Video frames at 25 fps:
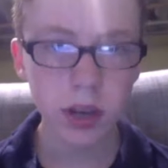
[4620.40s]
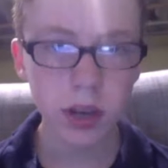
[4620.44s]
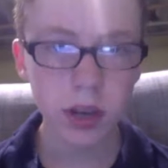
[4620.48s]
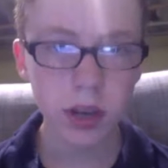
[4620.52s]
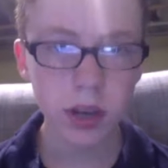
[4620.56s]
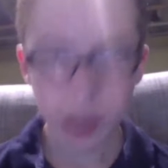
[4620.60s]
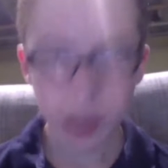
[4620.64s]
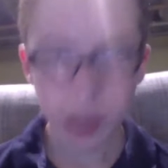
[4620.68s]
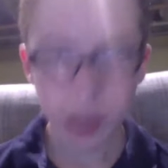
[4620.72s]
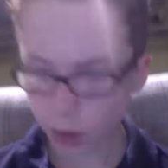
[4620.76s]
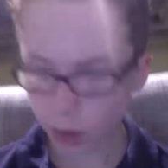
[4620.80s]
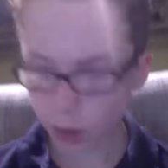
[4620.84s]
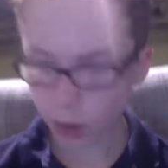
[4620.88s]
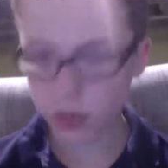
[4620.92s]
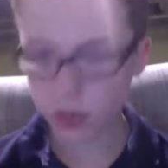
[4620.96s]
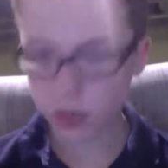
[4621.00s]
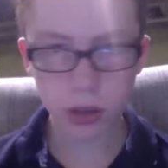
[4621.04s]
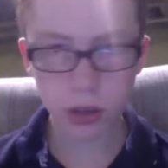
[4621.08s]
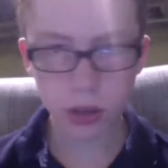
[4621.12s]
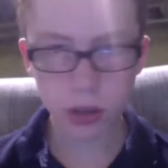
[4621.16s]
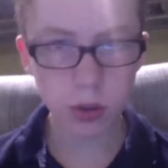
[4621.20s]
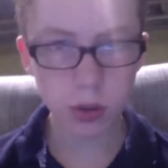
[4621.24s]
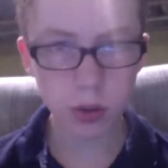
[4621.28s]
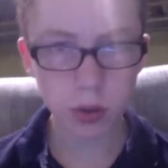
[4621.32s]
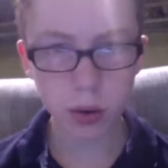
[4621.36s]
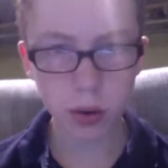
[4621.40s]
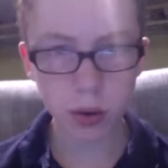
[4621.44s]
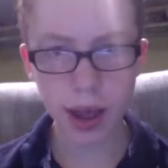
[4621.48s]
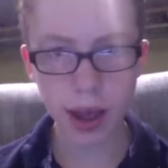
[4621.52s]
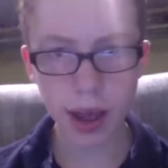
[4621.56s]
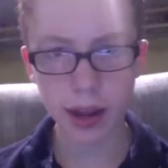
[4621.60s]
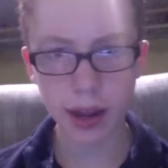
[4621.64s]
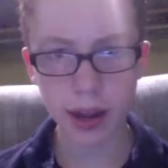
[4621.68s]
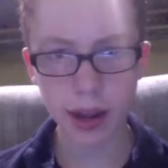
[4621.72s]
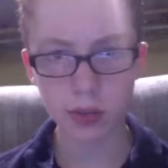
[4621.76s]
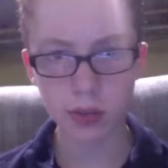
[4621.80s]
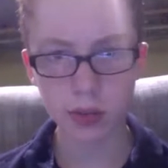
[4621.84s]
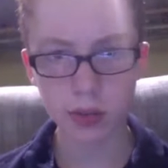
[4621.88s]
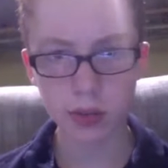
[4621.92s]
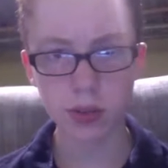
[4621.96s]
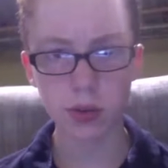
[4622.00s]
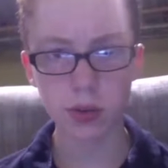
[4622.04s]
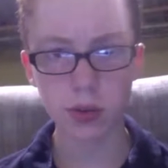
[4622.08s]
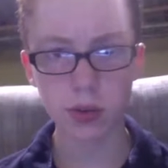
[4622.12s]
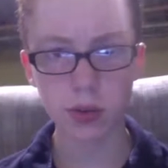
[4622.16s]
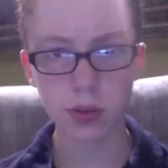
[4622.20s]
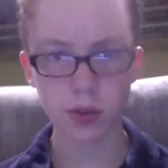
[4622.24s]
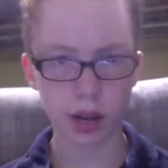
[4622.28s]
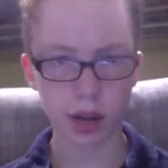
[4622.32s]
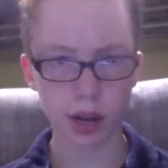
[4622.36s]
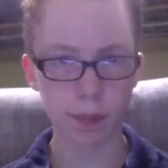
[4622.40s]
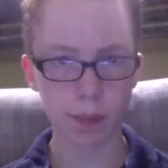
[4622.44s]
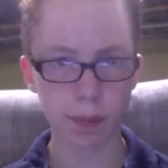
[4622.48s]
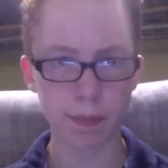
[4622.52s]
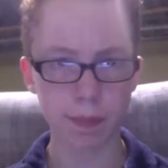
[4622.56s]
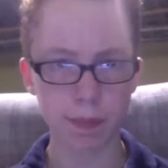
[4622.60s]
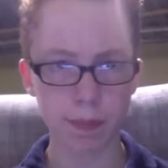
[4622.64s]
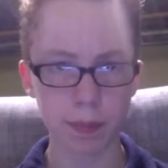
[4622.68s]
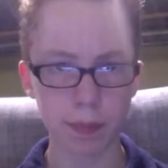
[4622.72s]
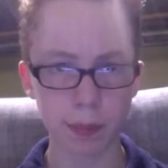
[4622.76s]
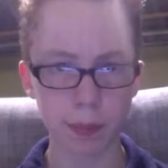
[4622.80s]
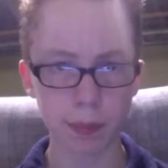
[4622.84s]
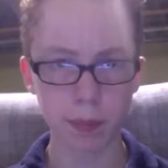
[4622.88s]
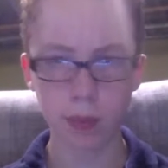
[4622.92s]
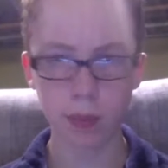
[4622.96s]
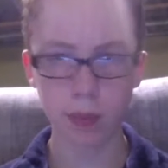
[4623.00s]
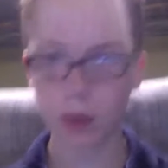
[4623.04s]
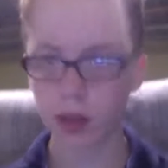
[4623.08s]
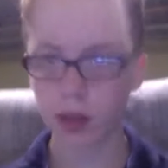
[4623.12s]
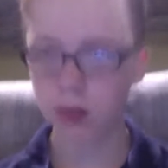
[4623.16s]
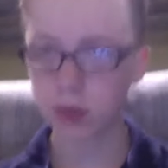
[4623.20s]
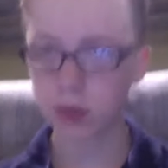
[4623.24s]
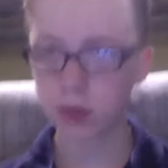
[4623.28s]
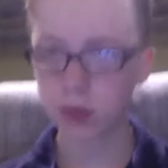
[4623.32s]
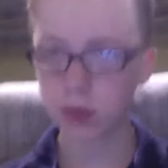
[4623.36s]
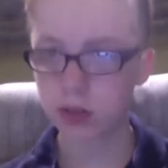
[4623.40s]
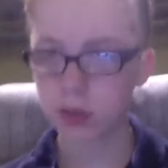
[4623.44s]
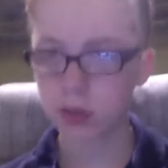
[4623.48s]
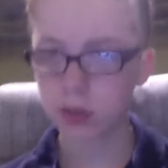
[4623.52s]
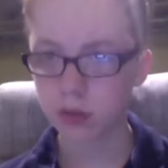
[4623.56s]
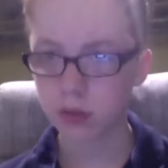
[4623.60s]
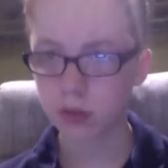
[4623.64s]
Hey, what's your Google Hangouts username? I'm just